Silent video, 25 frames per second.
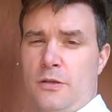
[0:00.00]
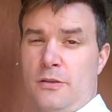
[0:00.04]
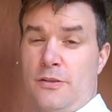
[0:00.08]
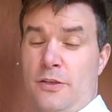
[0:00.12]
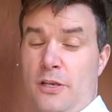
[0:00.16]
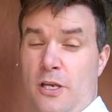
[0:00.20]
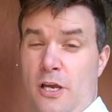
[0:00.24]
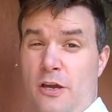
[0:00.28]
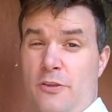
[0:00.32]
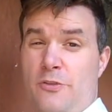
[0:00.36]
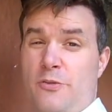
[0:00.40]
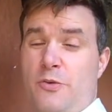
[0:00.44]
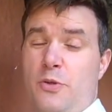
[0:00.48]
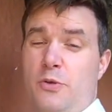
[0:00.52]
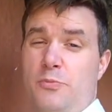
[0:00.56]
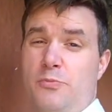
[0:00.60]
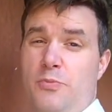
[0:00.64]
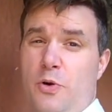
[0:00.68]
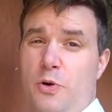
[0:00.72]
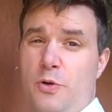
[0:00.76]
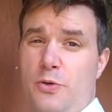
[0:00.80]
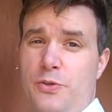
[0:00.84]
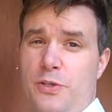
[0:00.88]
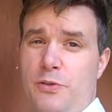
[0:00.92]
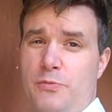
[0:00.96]
The author of the
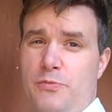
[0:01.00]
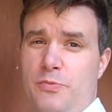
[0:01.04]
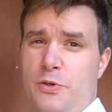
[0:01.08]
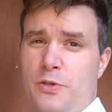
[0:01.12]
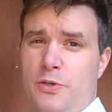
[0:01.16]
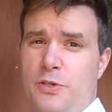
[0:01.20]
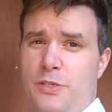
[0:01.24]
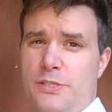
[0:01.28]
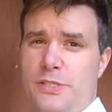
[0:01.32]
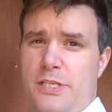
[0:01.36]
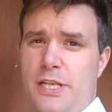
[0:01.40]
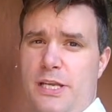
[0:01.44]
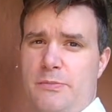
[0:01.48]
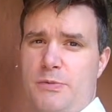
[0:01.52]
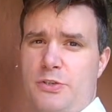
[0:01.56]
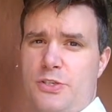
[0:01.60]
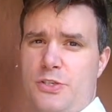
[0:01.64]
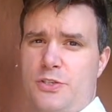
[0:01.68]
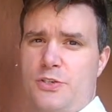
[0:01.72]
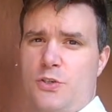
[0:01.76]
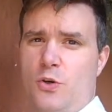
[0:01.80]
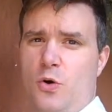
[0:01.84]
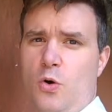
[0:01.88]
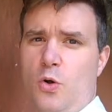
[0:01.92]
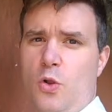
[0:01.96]
poetry book, his name is
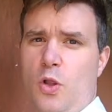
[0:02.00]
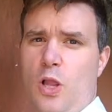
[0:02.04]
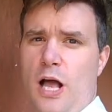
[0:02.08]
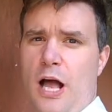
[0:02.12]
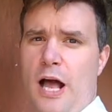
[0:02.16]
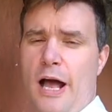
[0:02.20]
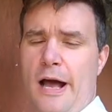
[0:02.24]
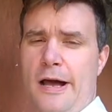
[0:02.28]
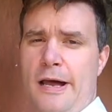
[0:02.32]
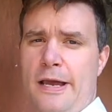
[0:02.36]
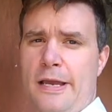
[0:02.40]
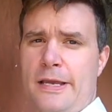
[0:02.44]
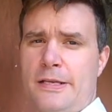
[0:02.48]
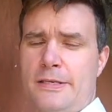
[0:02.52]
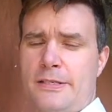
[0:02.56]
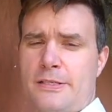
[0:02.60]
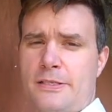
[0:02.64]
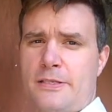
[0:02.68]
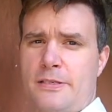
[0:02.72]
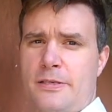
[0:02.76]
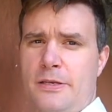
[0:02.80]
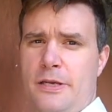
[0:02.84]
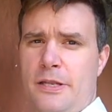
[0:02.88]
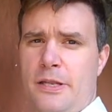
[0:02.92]
Joel Hynes,